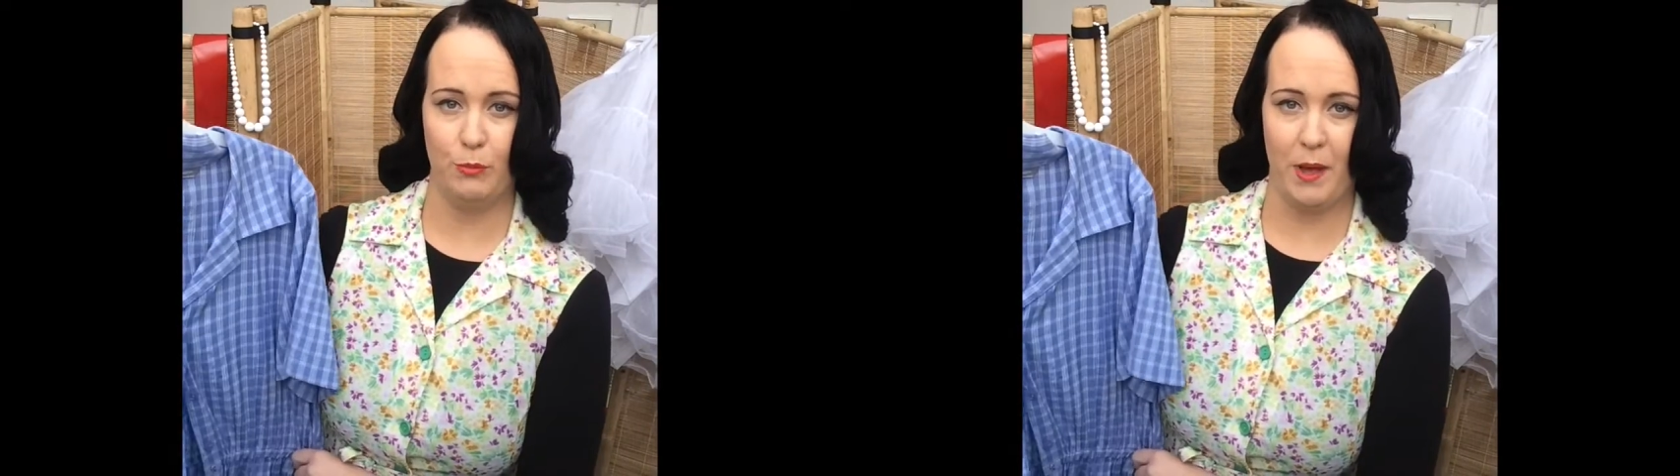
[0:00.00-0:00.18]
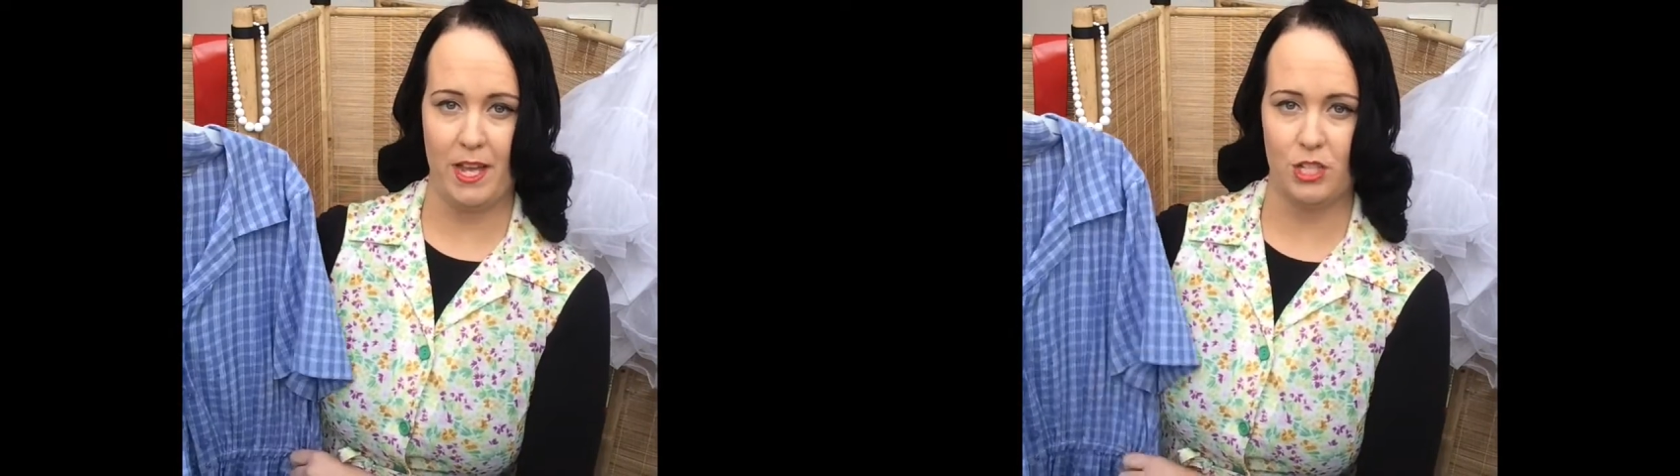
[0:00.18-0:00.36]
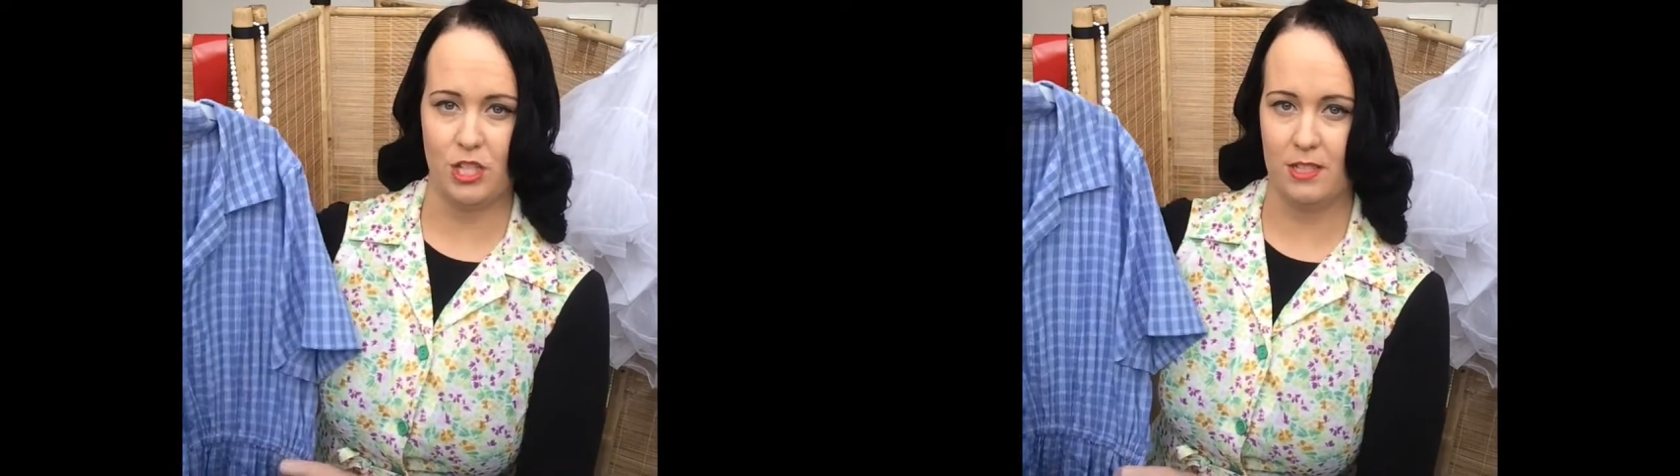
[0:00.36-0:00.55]

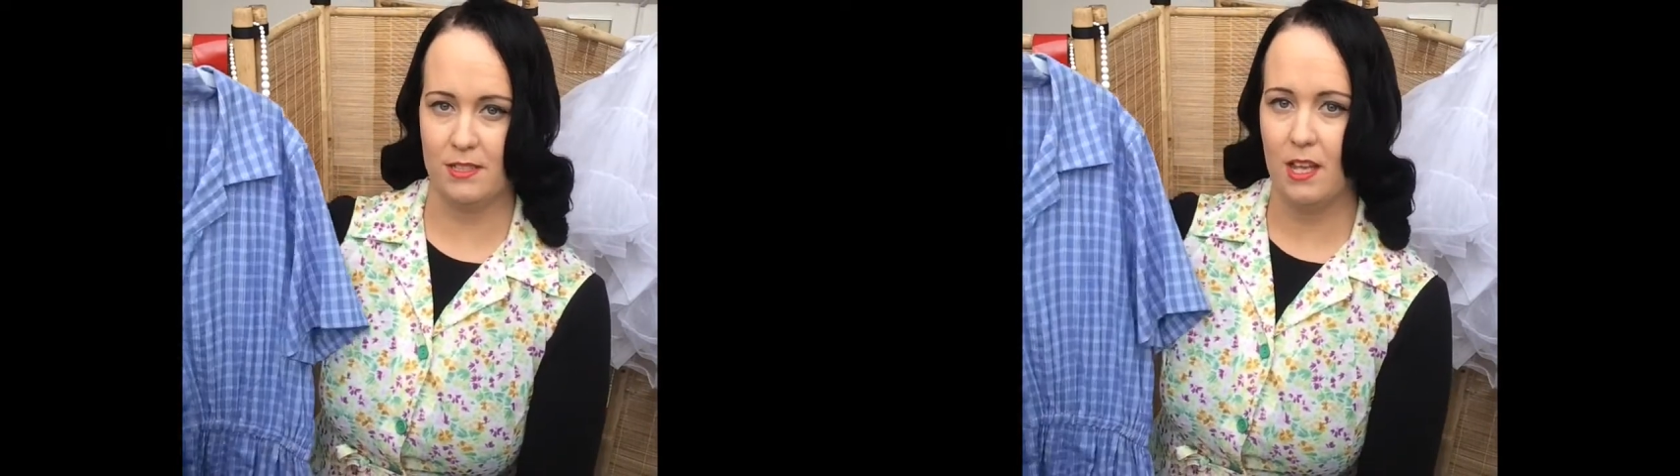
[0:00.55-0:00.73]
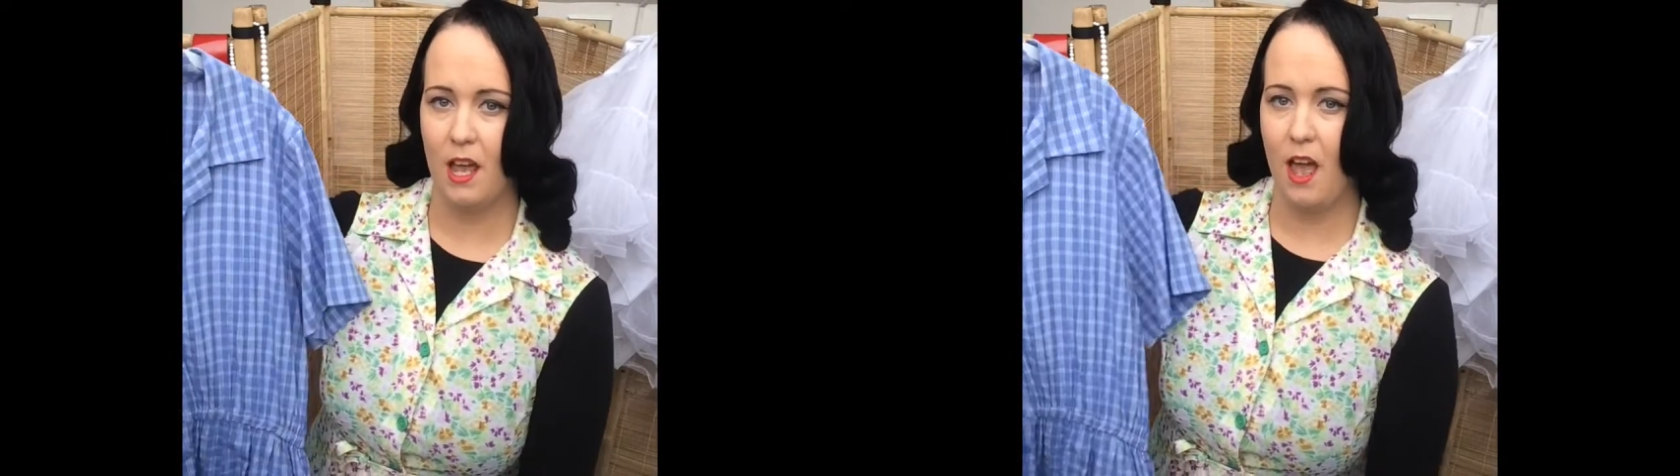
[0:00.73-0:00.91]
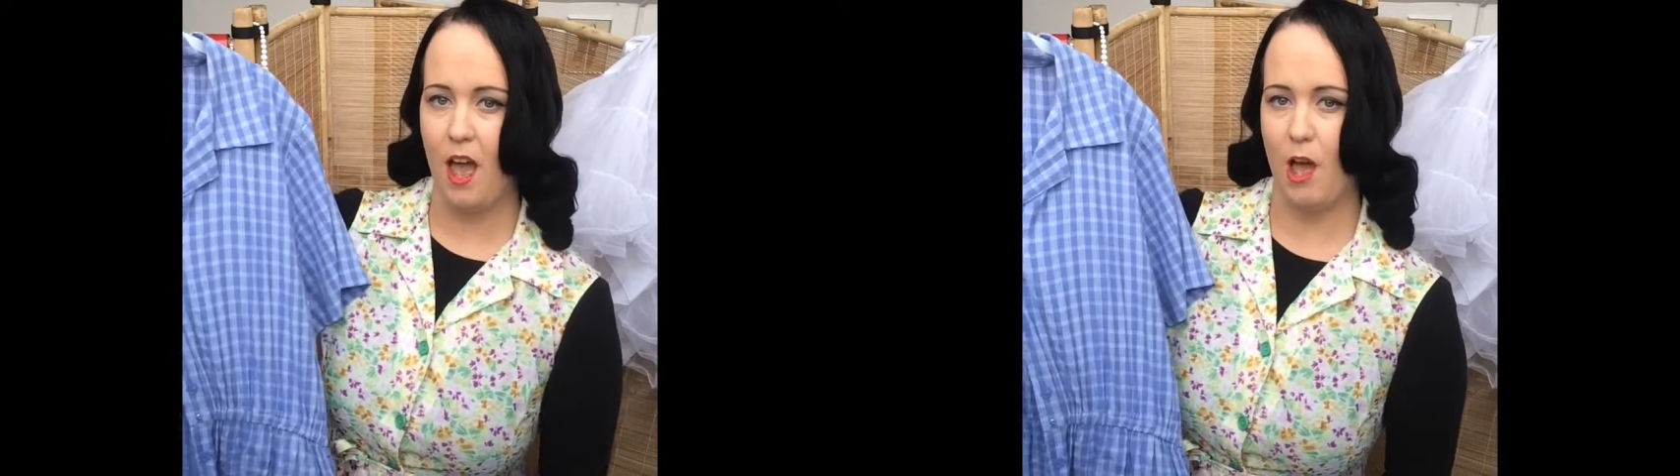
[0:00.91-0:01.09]
patches
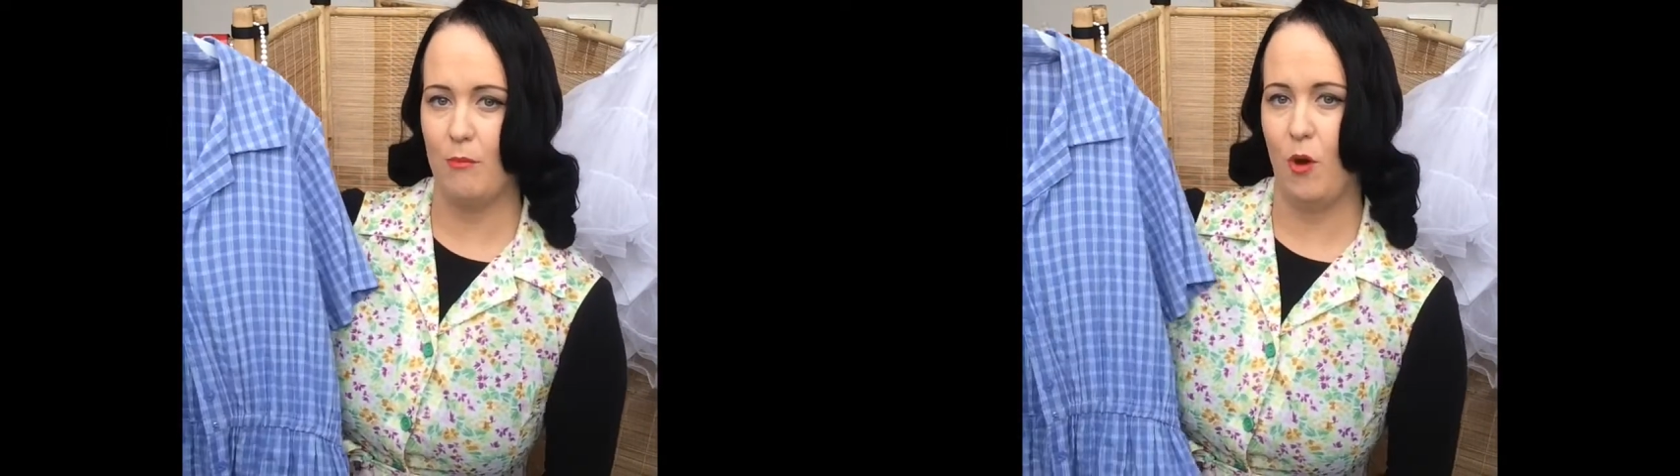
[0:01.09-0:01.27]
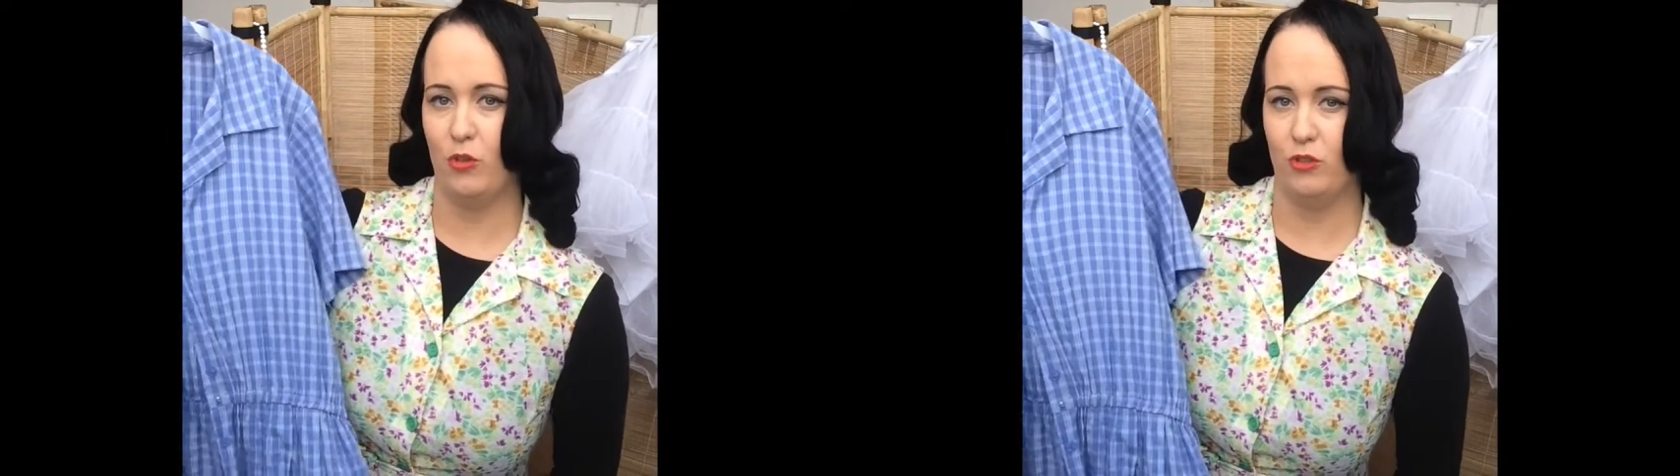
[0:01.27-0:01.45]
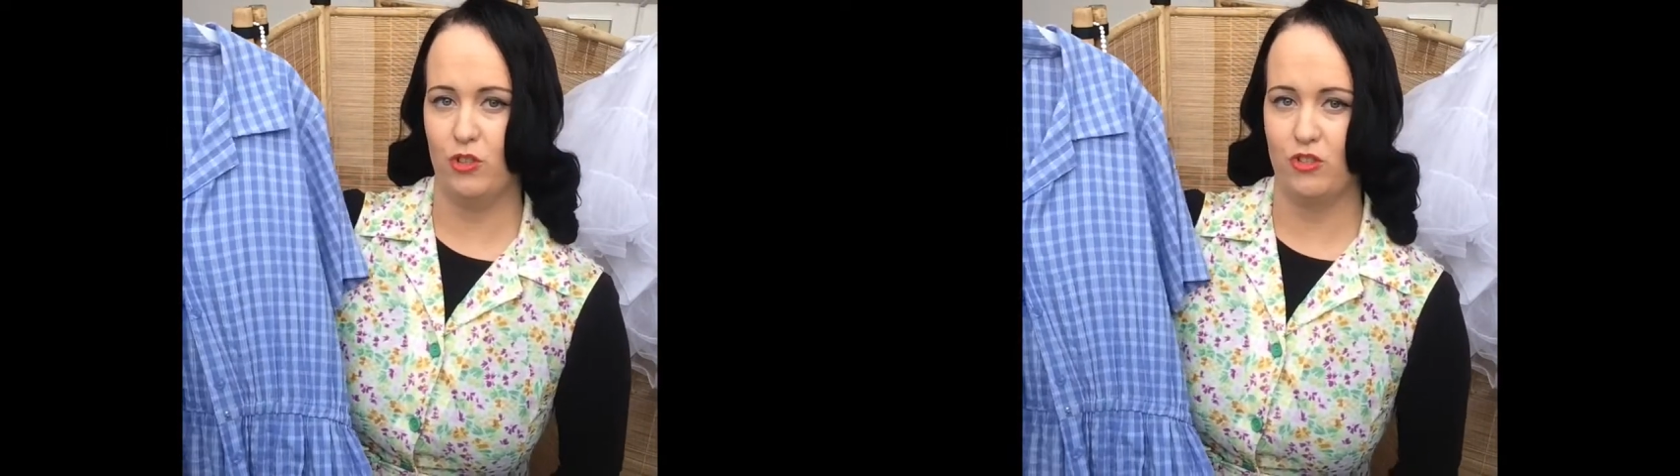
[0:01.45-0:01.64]

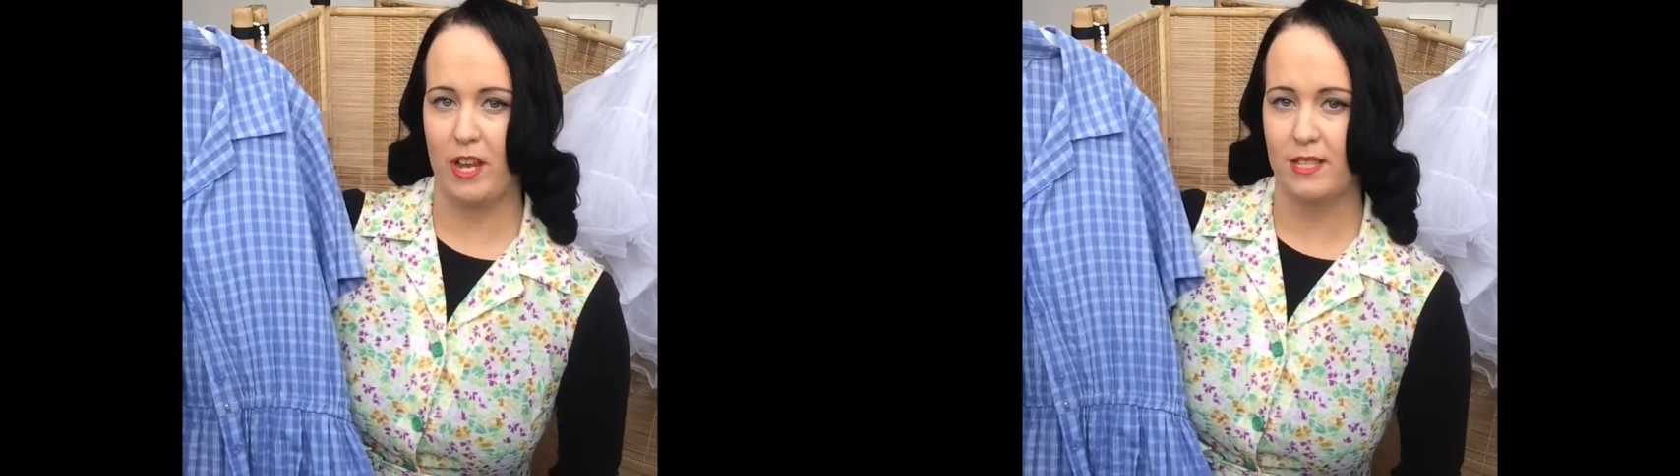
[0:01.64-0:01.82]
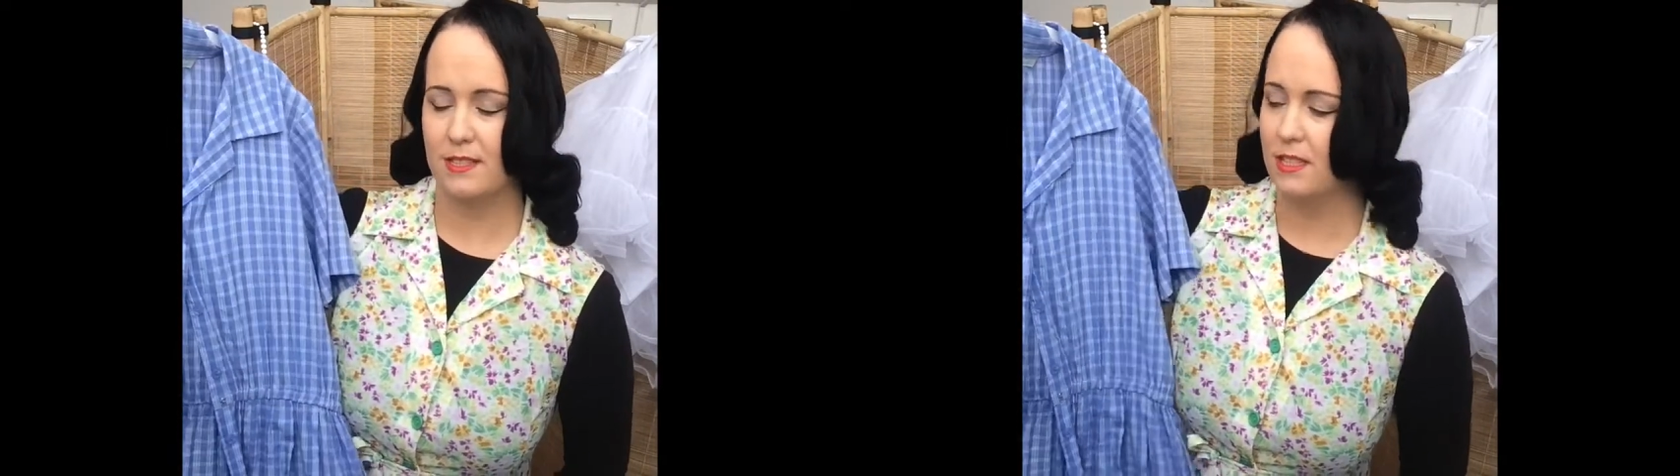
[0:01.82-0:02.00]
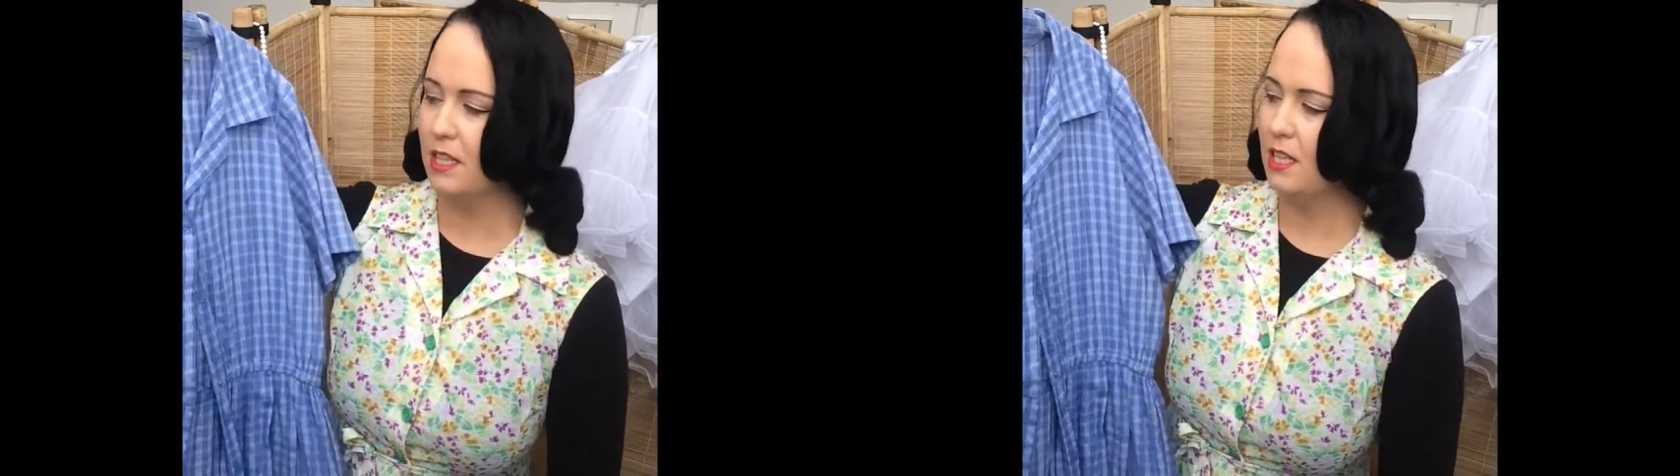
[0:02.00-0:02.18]
on your dress.